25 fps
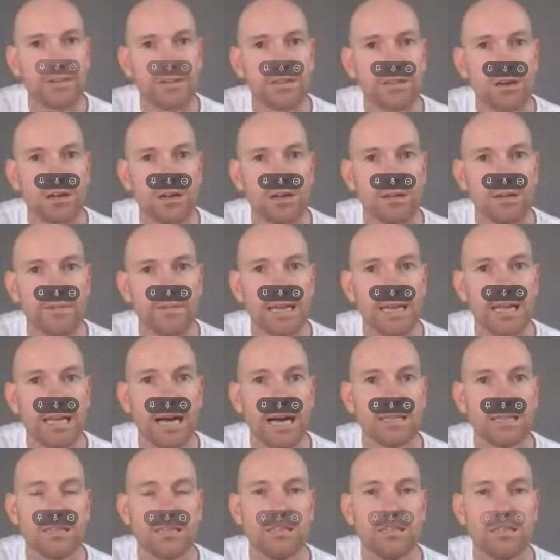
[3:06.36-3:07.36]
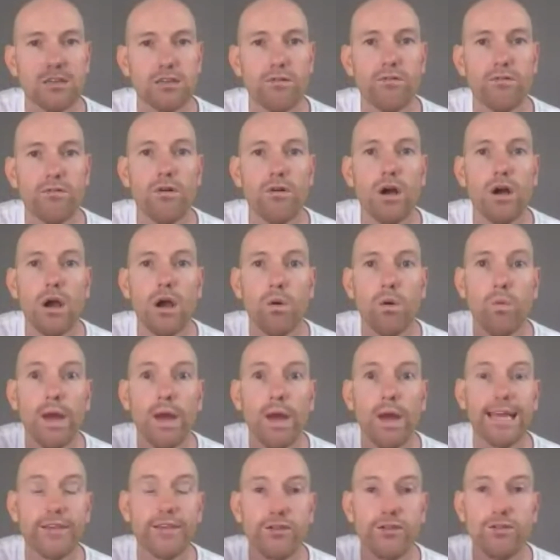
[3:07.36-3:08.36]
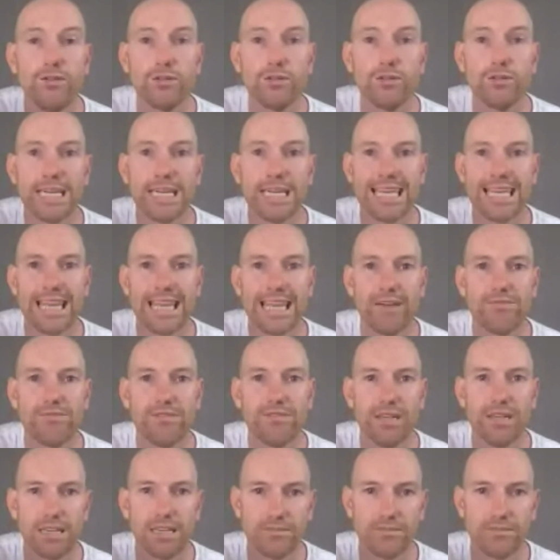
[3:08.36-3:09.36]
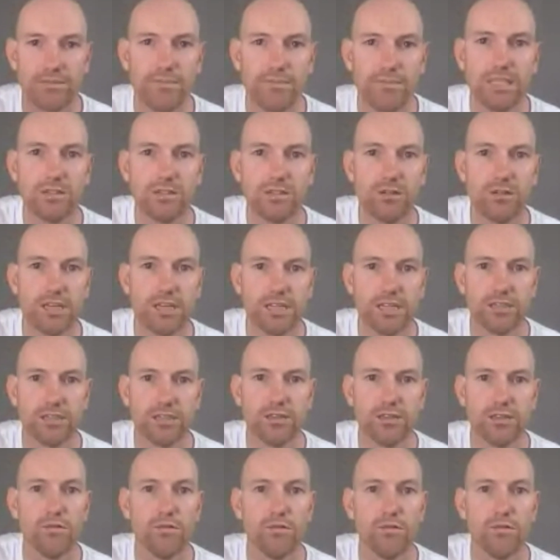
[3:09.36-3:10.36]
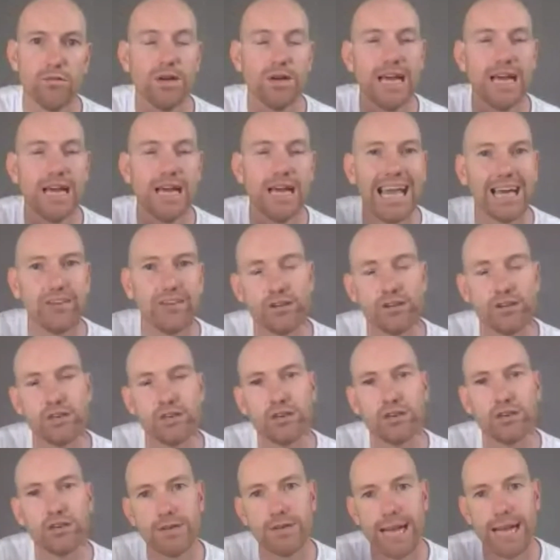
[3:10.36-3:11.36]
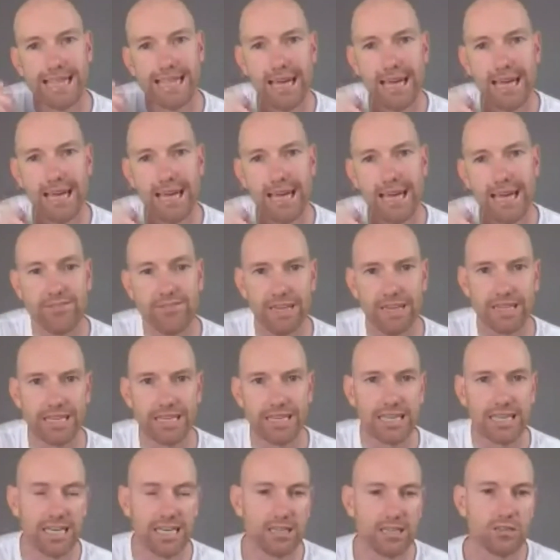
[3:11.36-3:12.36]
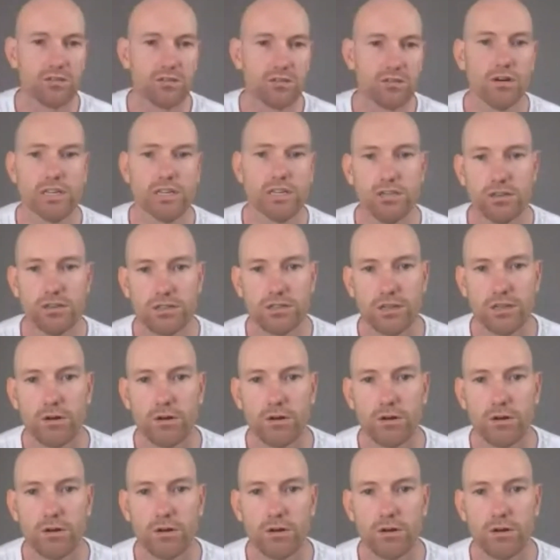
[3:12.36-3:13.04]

and ask yourself where you can get that feeling from inside yourself, how you can create that feeling inside yourself.